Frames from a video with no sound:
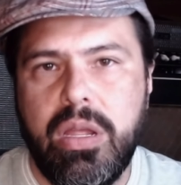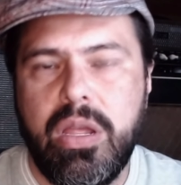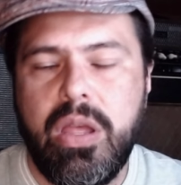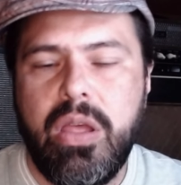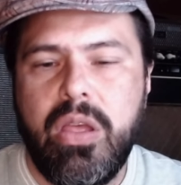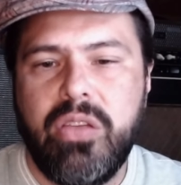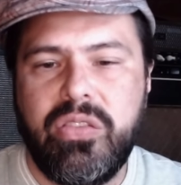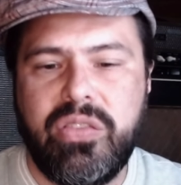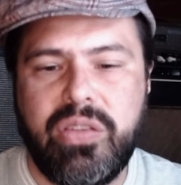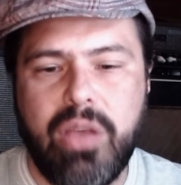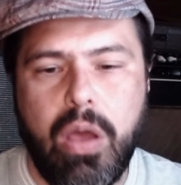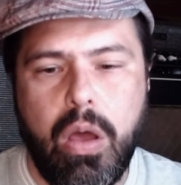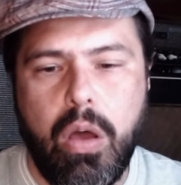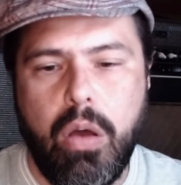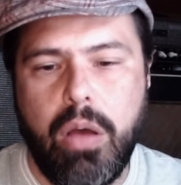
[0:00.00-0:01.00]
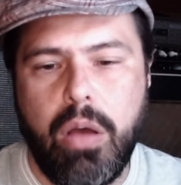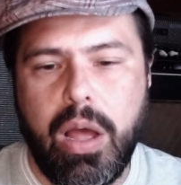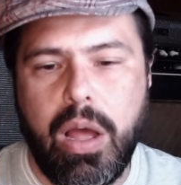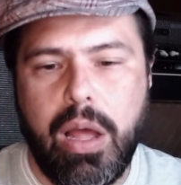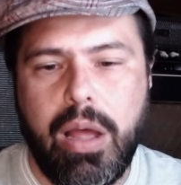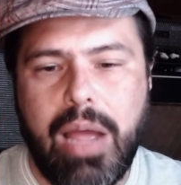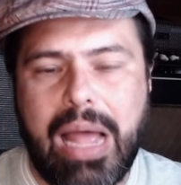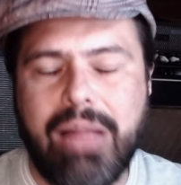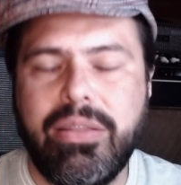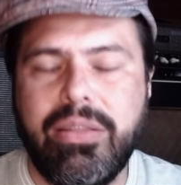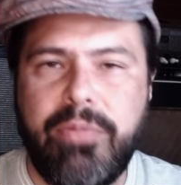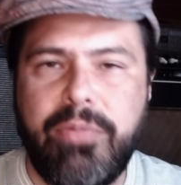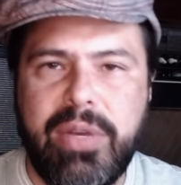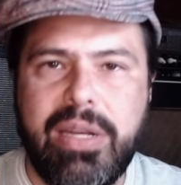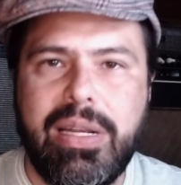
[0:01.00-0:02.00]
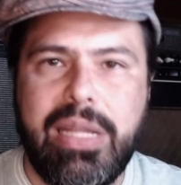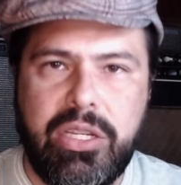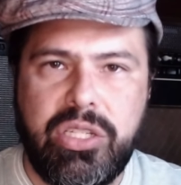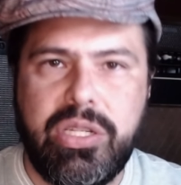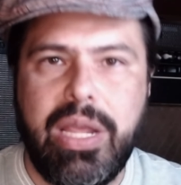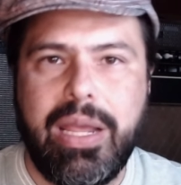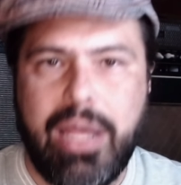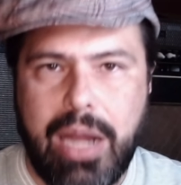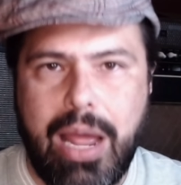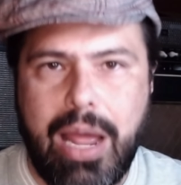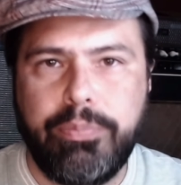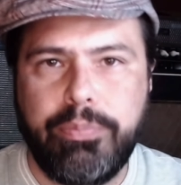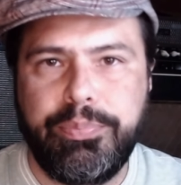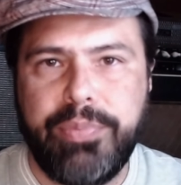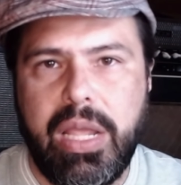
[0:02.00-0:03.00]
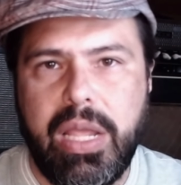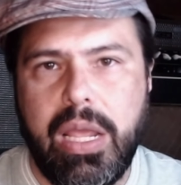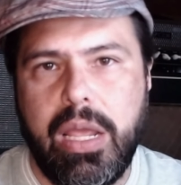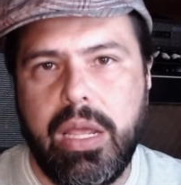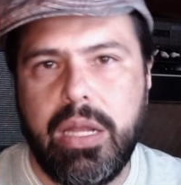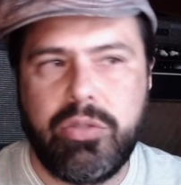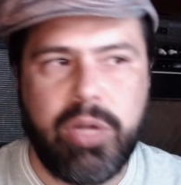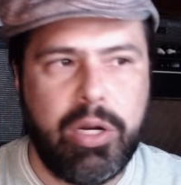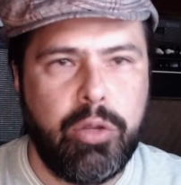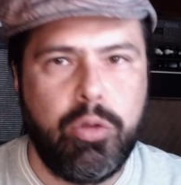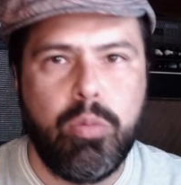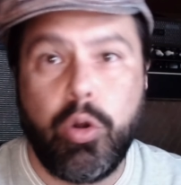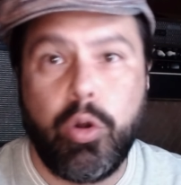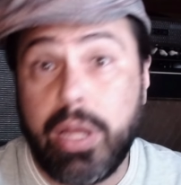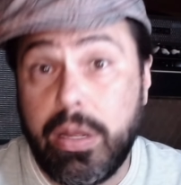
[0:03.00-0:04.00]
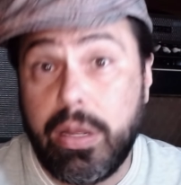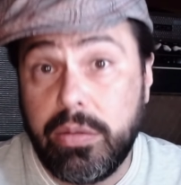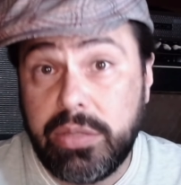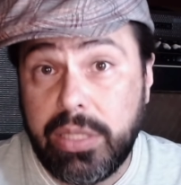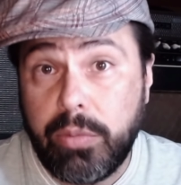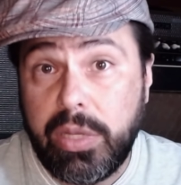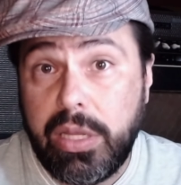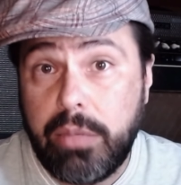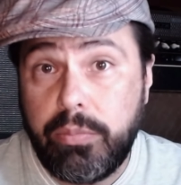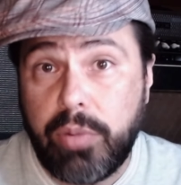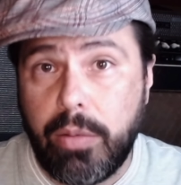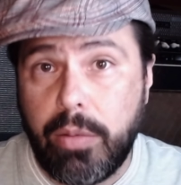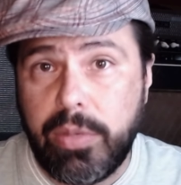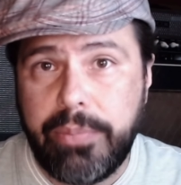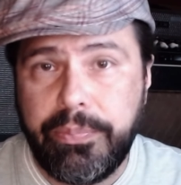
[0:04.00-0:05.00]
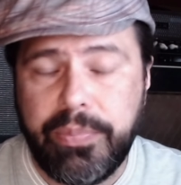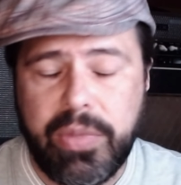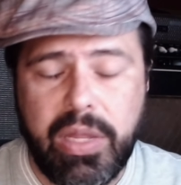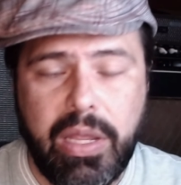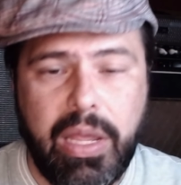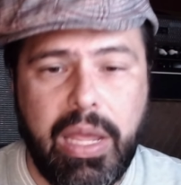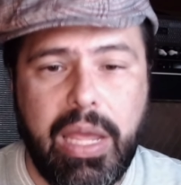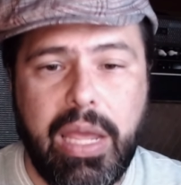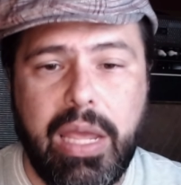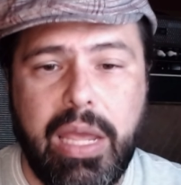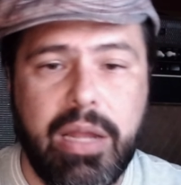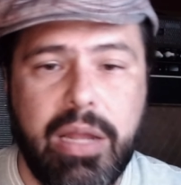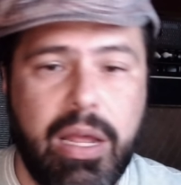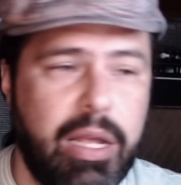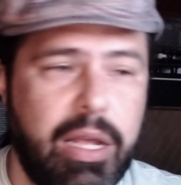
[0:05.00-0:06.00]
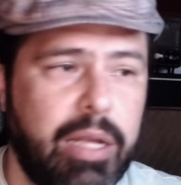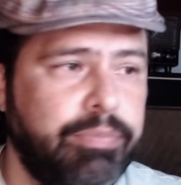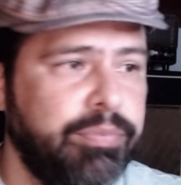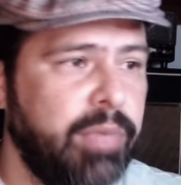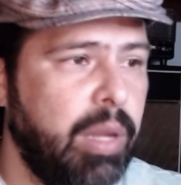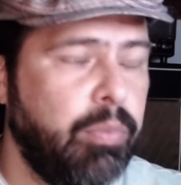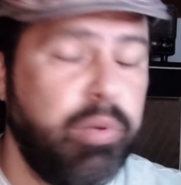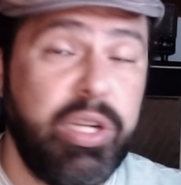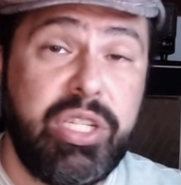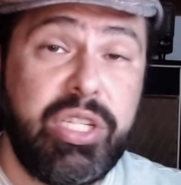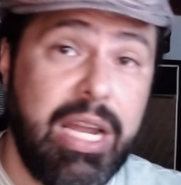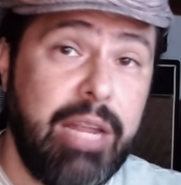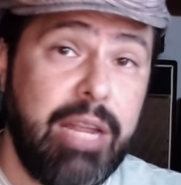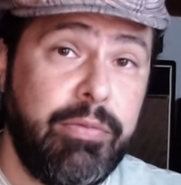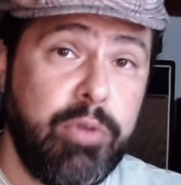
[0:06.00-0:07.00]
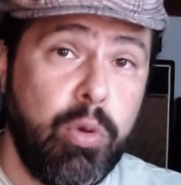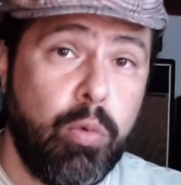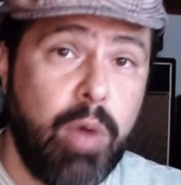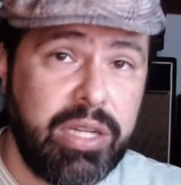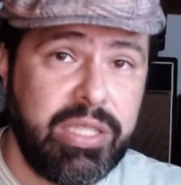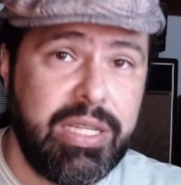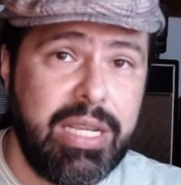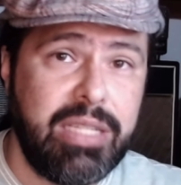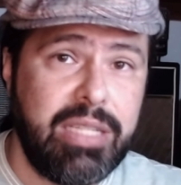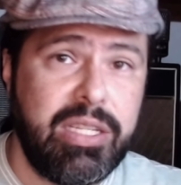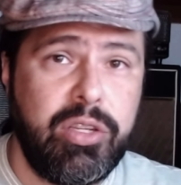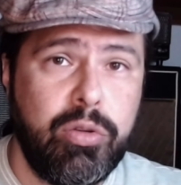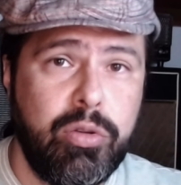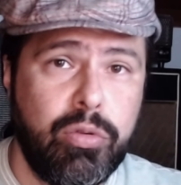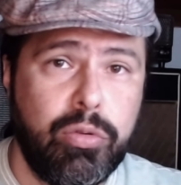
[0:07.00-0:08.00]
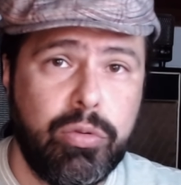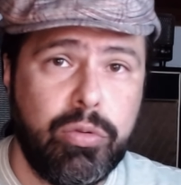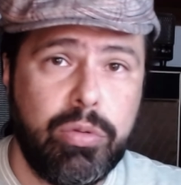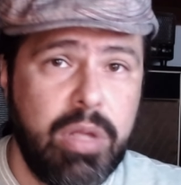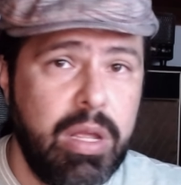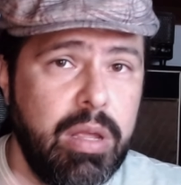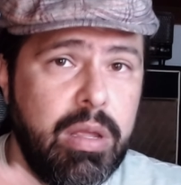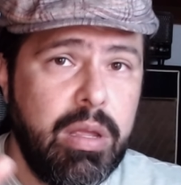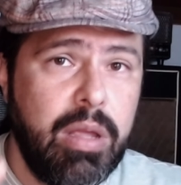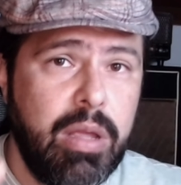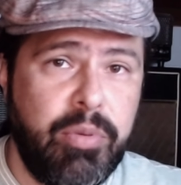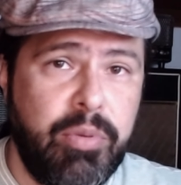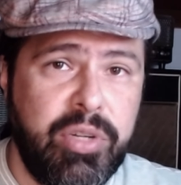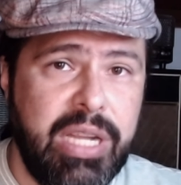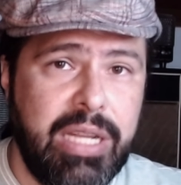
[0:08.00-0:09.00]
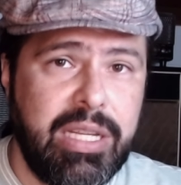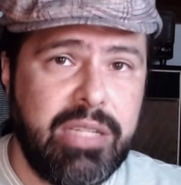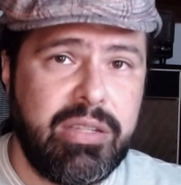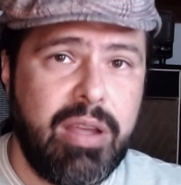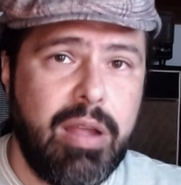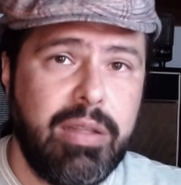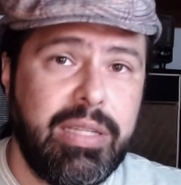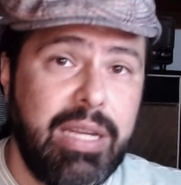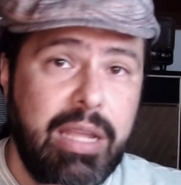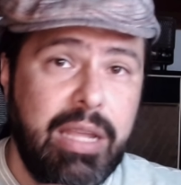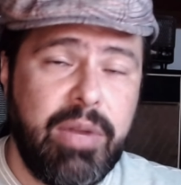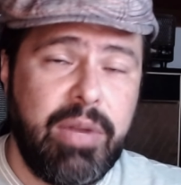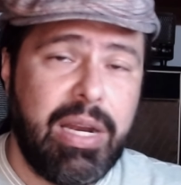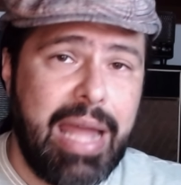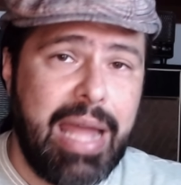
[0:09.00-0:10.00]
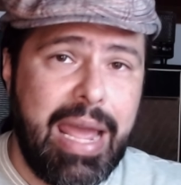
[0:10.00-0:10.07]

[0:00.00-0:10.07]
So I'll definitely check it out and try to do more content with it, probably. And appreciate if you watch this and you appreciate this content, give it a like.